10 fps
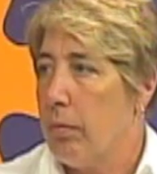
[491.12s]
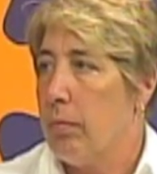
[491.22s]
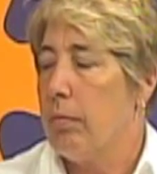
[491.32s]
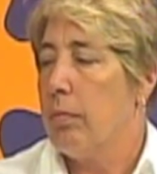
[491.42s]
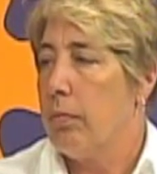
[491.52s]

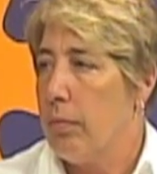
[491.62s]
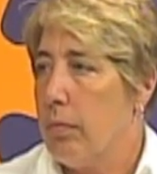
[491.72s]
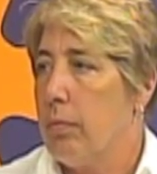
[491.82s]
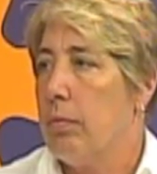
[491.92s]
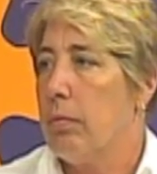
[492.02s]
now we're getting the
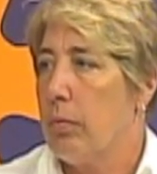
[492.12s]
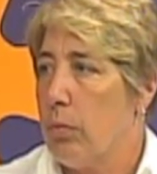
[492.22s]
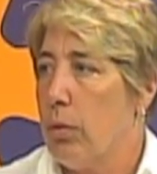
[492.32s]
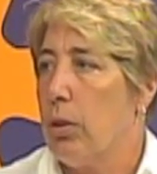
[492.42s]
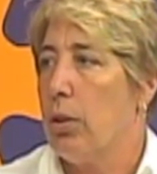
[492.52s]
data to
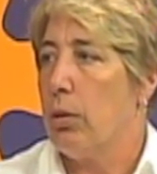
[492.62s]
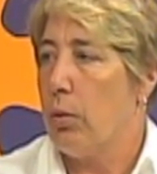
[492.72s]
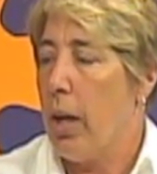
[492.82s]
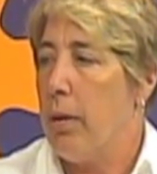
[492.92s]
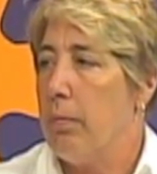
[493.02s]
support. Right.